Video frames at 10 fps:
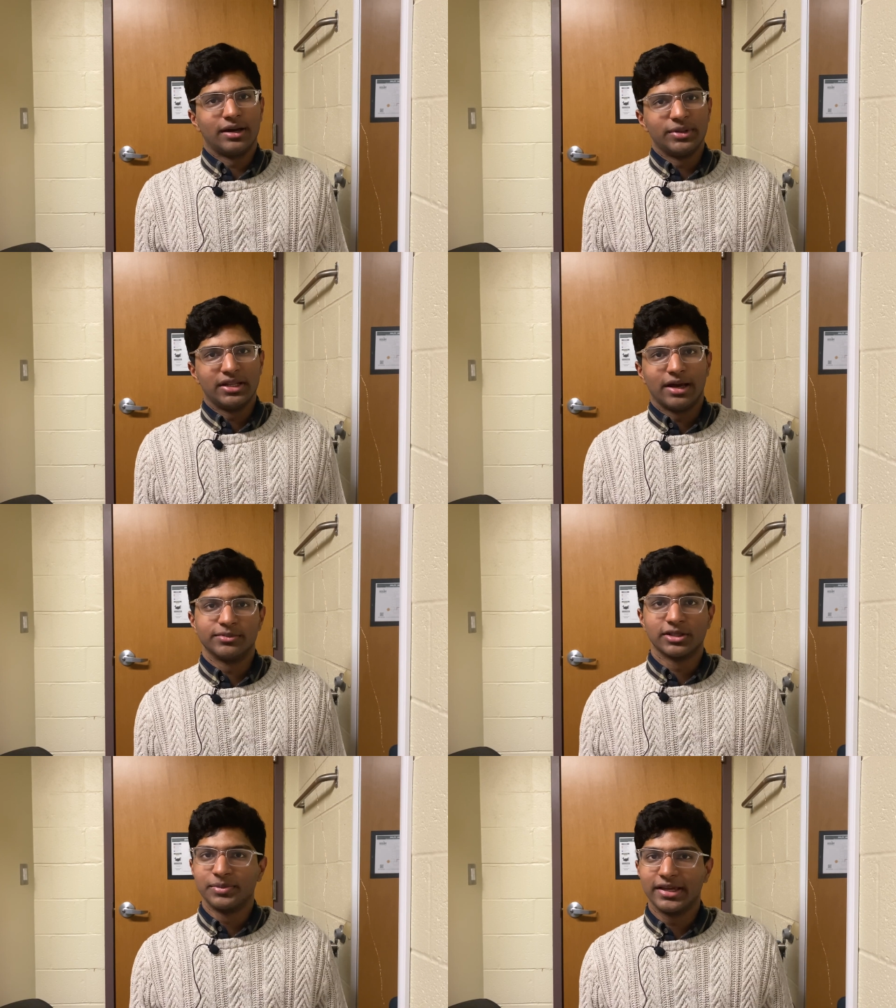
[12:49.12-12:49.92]
I mean, I'm
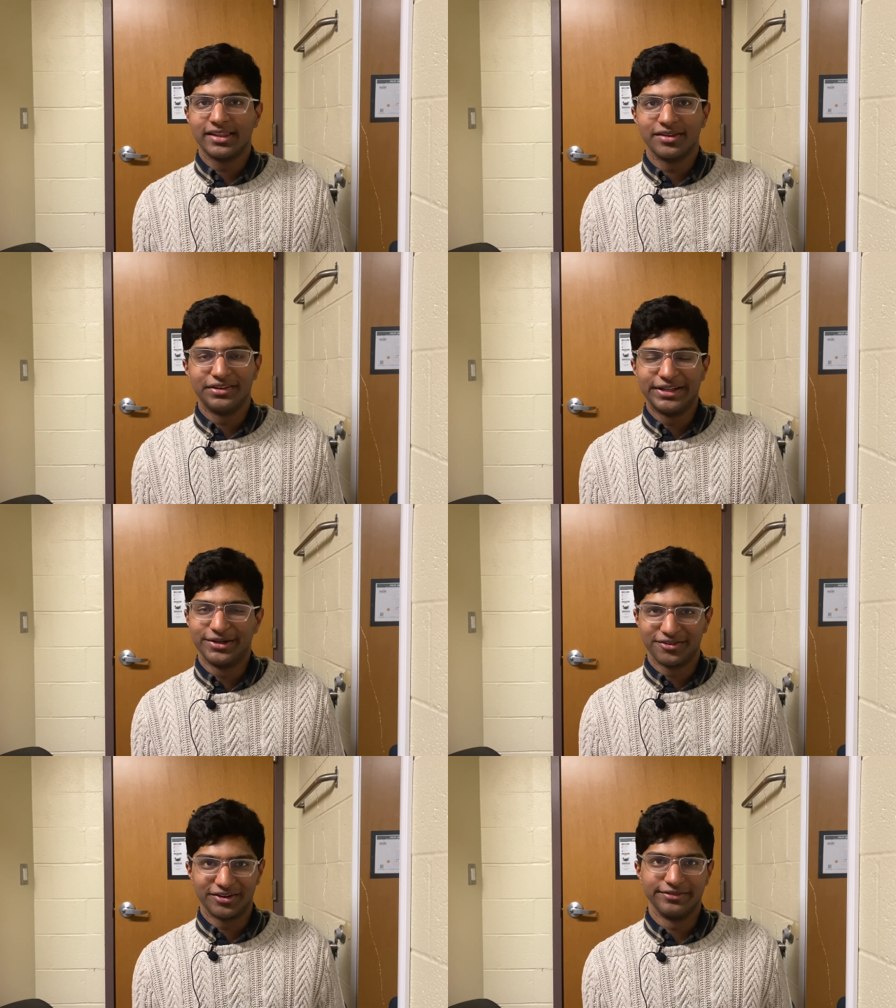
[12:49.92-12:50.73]
still making the video
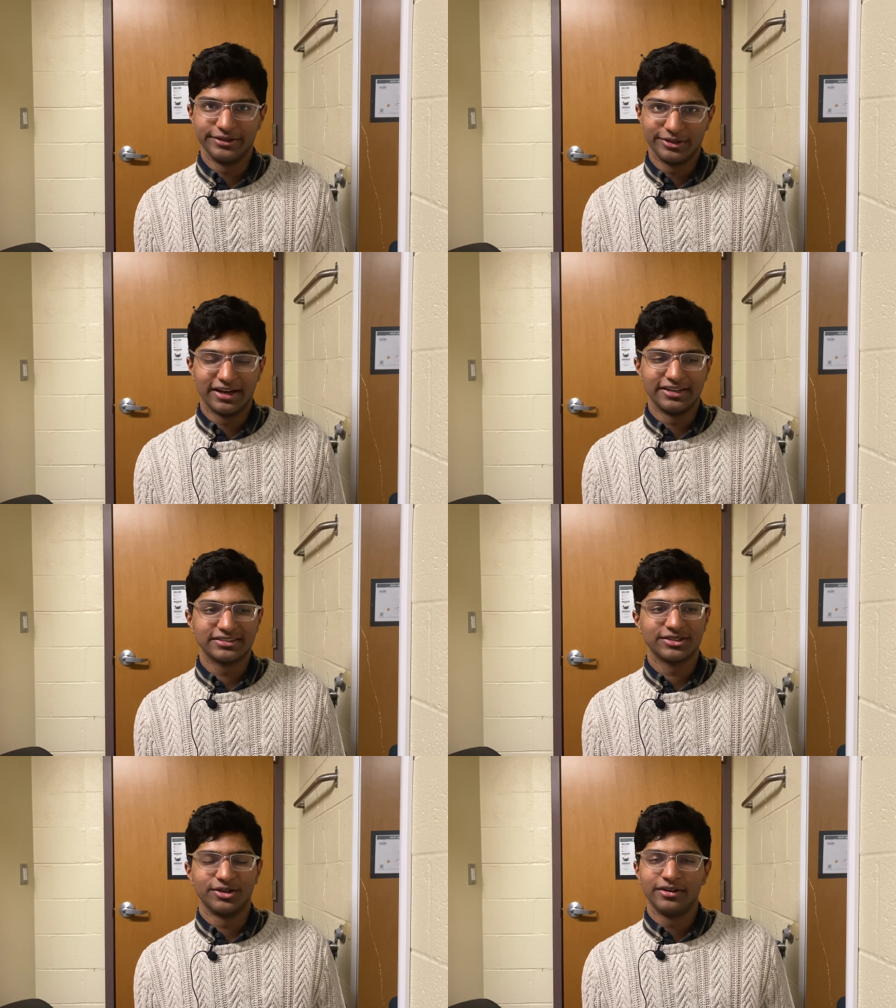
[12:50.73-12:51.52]
in front of you guys,
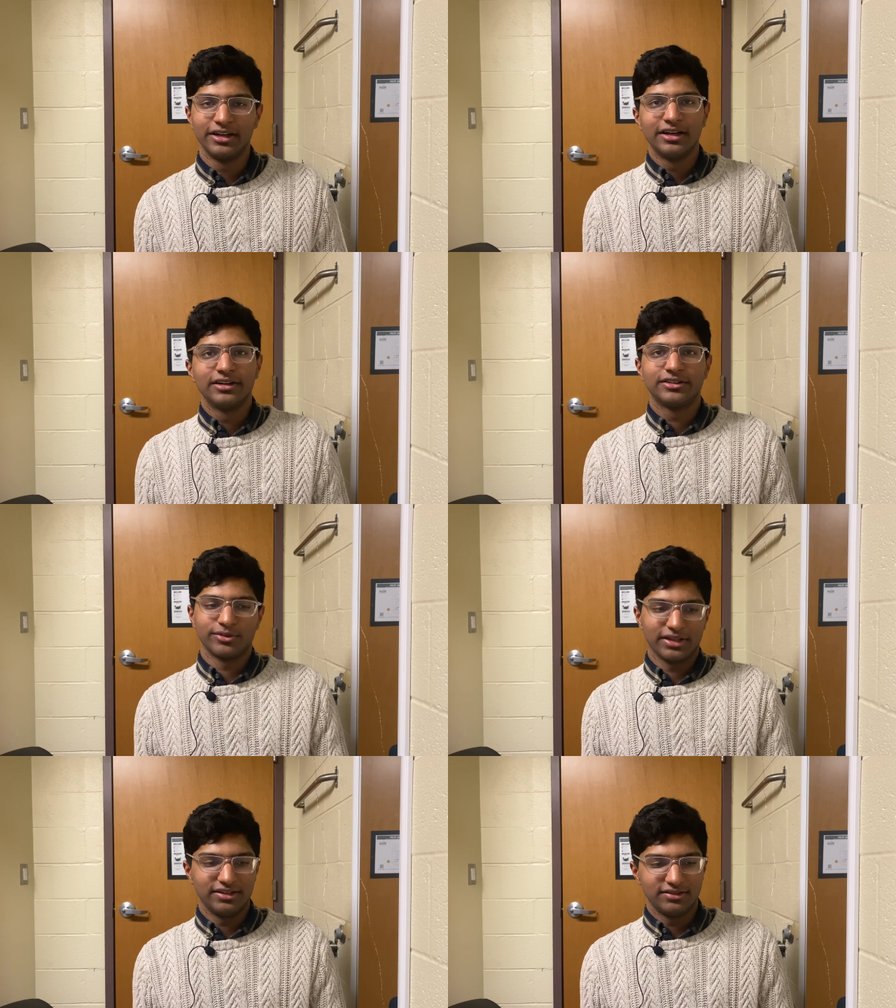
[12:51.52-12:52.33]
so
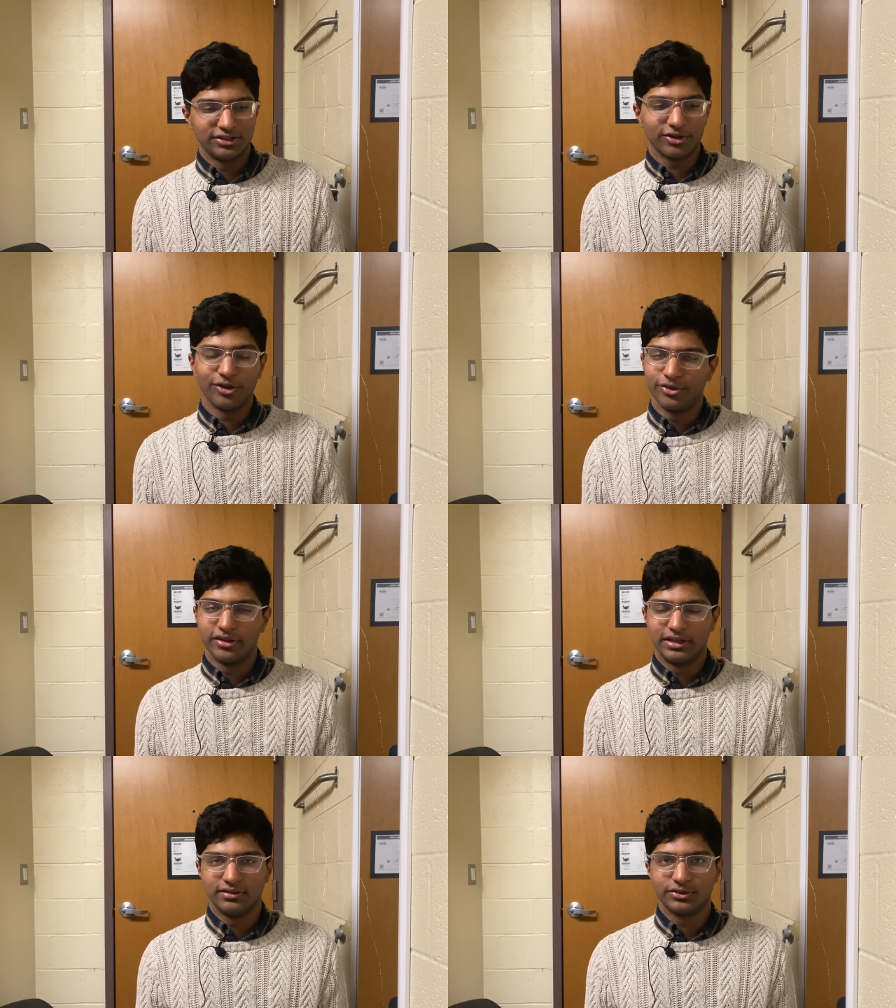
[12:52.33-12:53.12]
don't let your
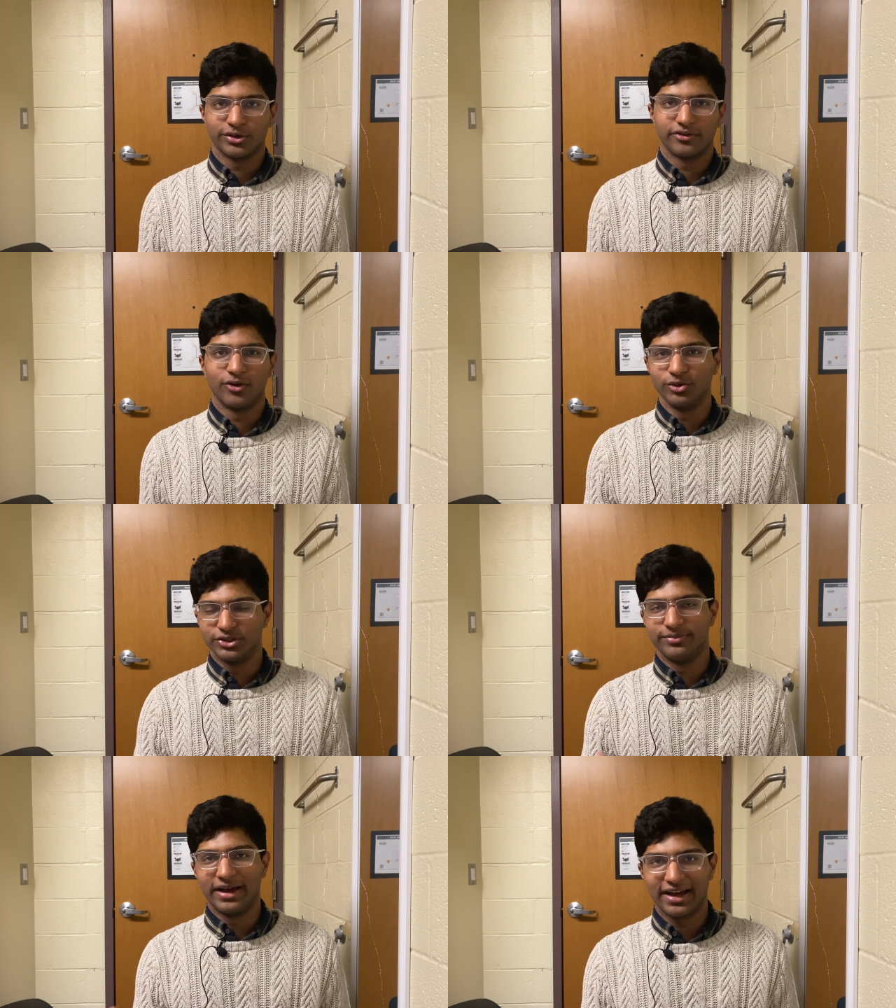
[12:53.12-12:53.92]
clothing sort of hold
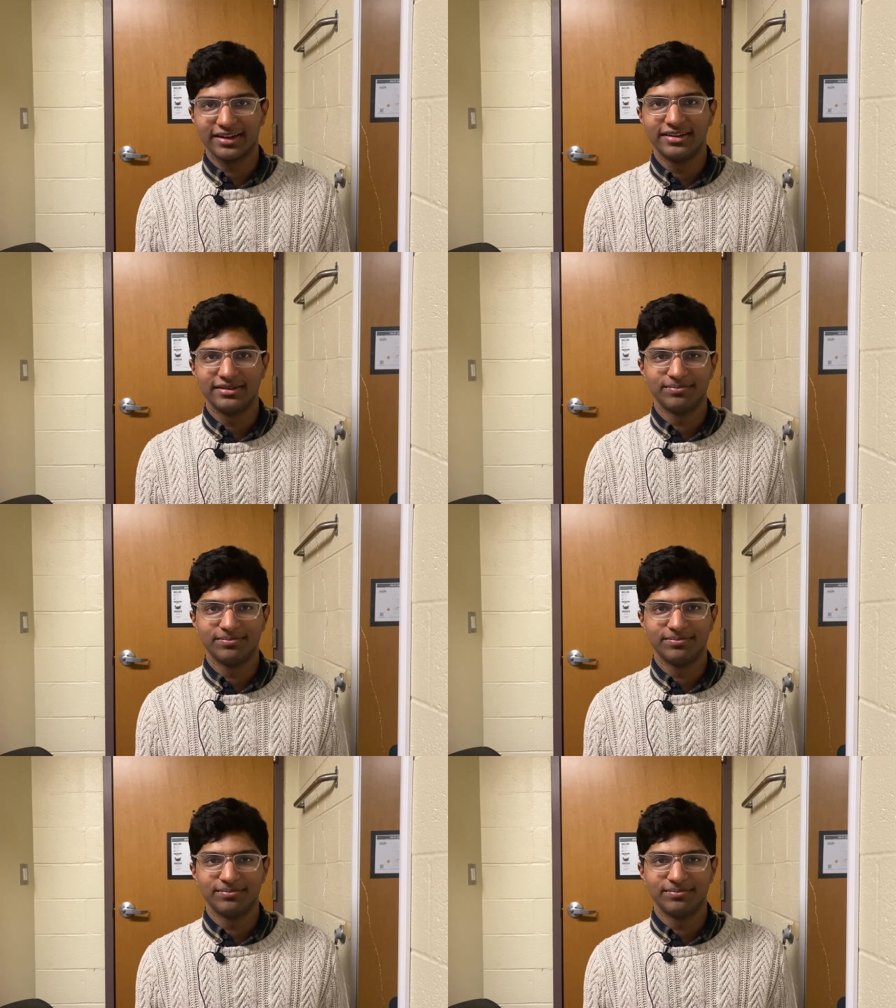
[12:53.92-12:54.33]
you back,